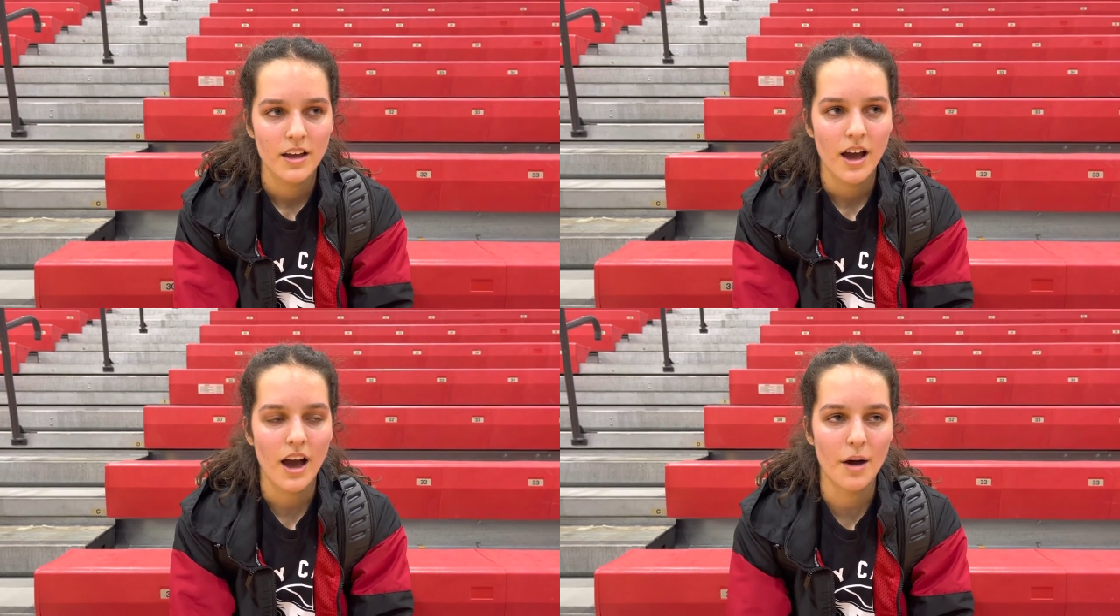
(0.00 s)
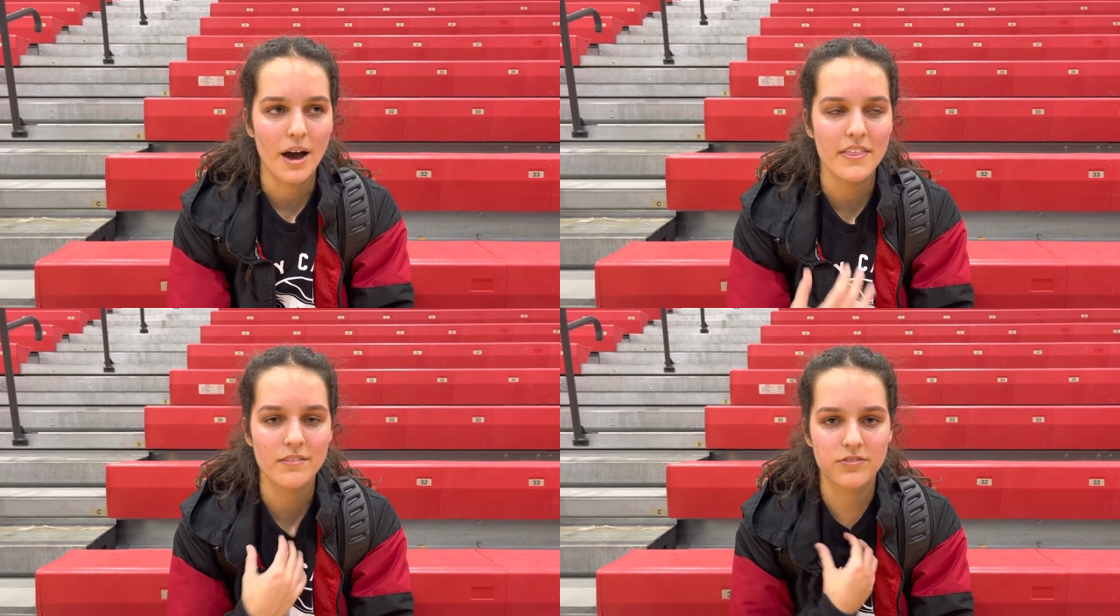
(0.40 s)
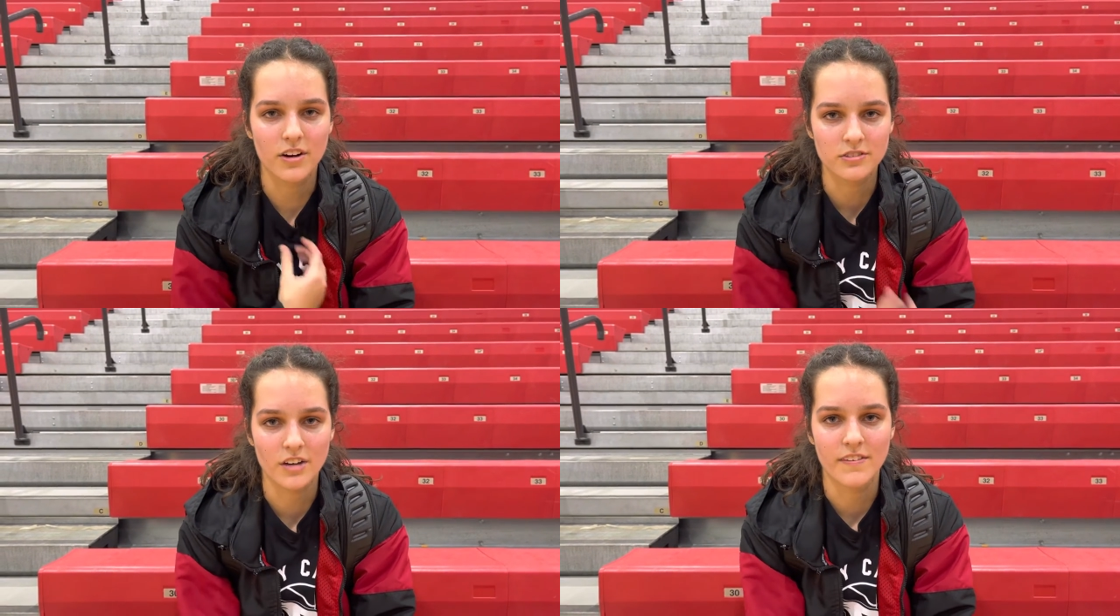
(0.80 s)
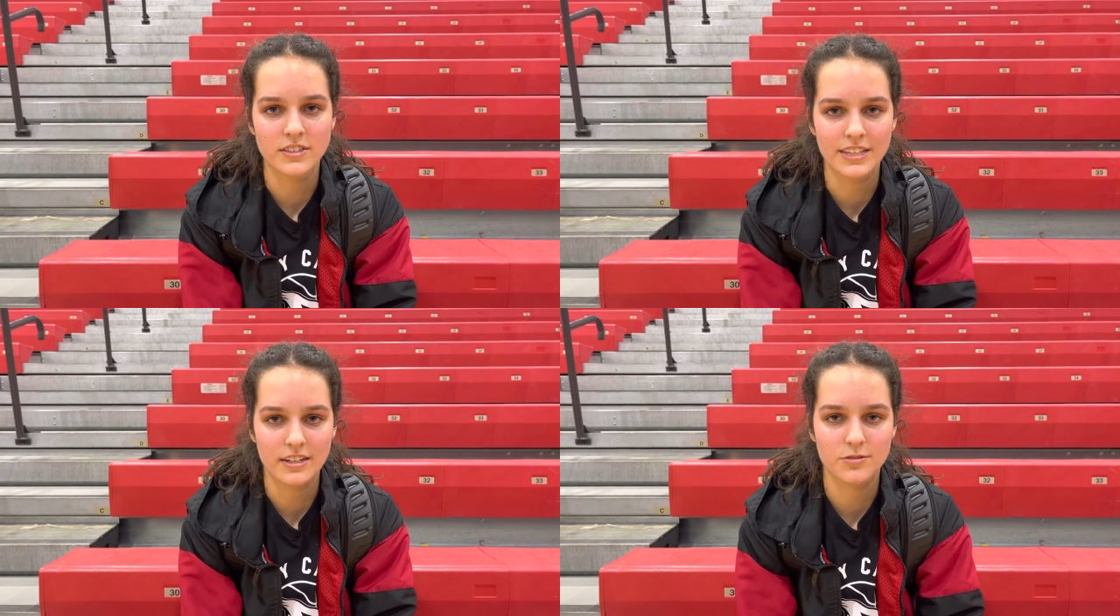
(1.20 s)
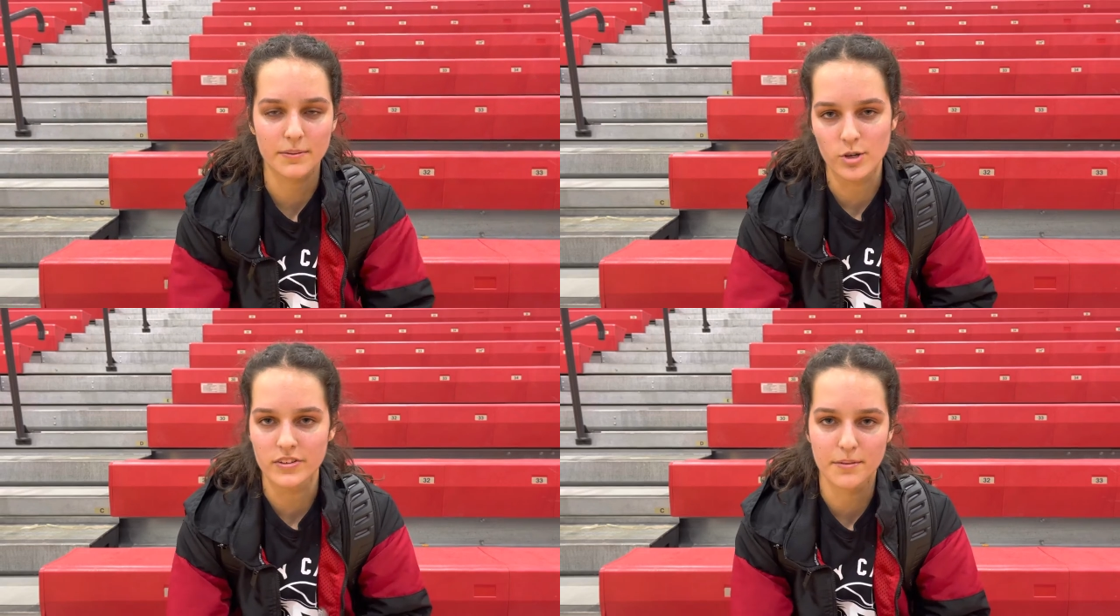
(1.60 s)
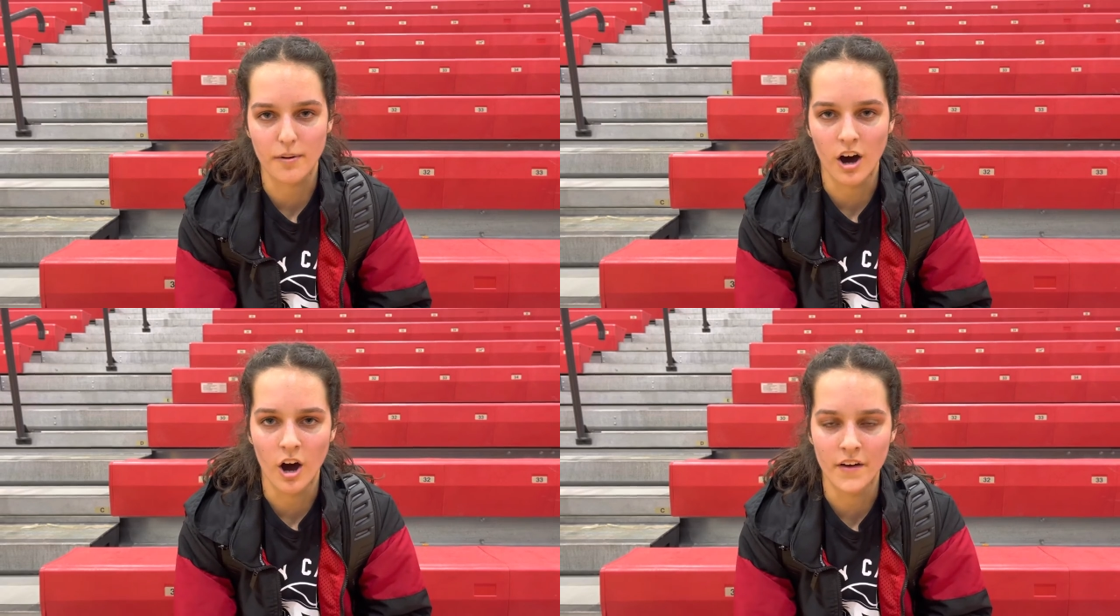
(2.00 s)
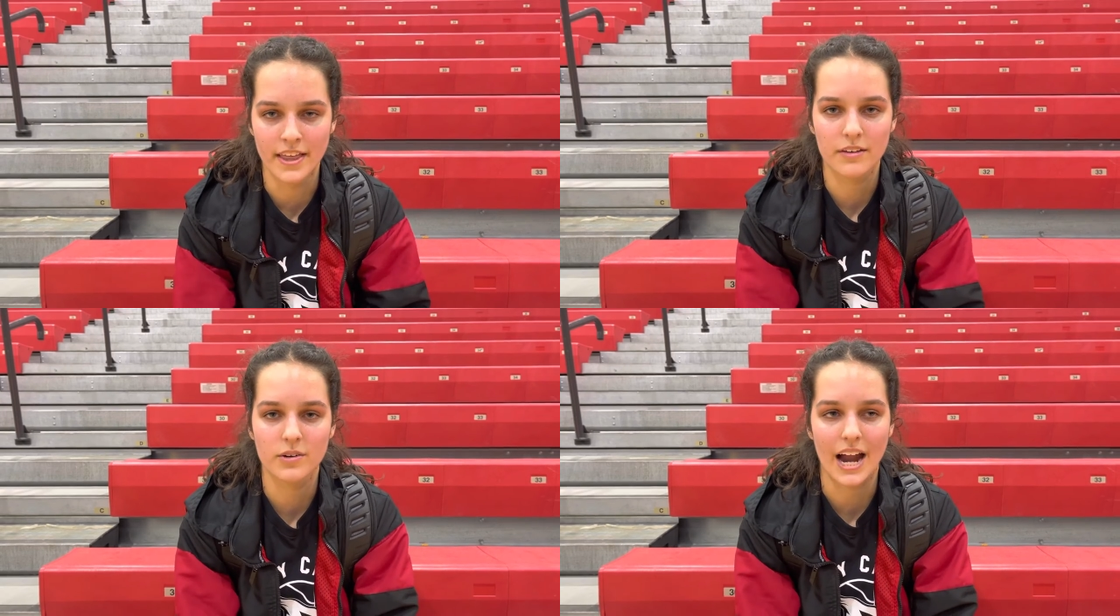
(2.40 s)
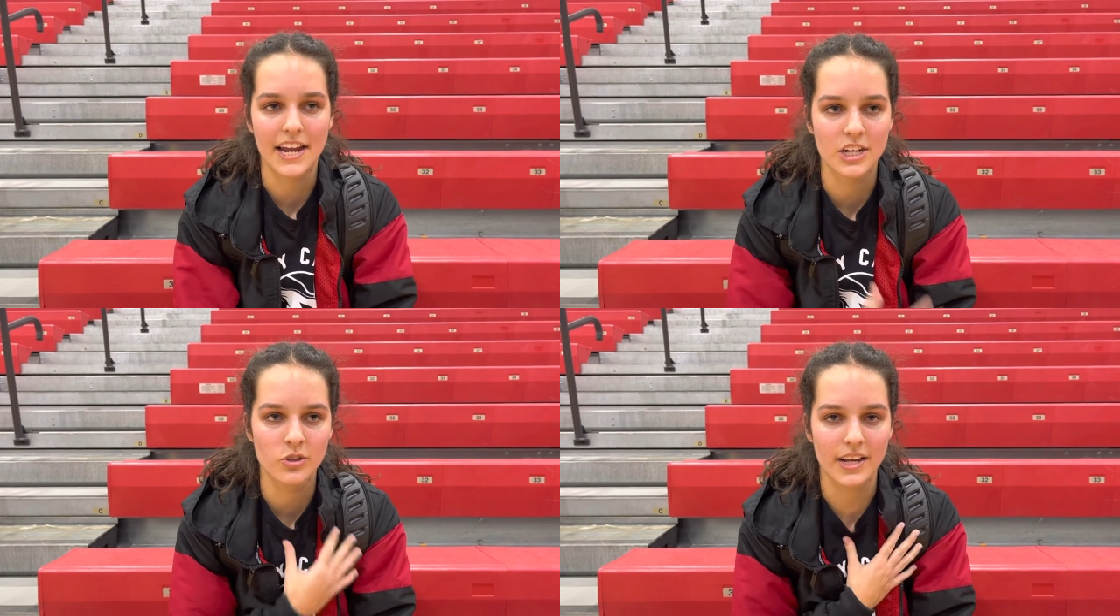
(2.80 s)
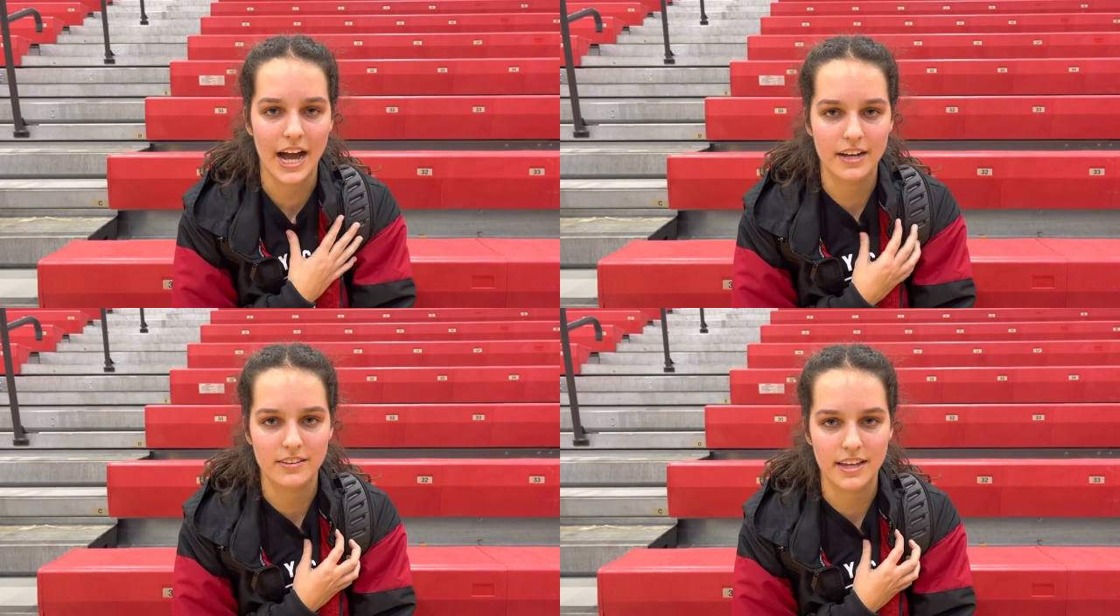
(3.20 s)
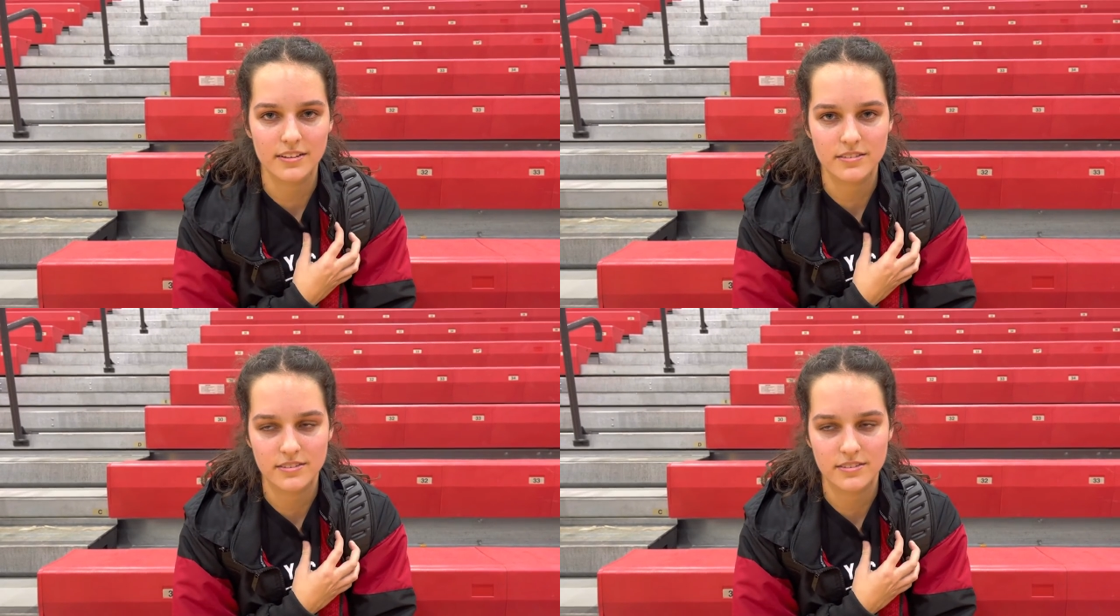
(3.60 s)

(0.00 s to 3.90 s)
Um, I think for us offensively, like, just, like, moving the ball, and, like, when I knew, like, I could, like,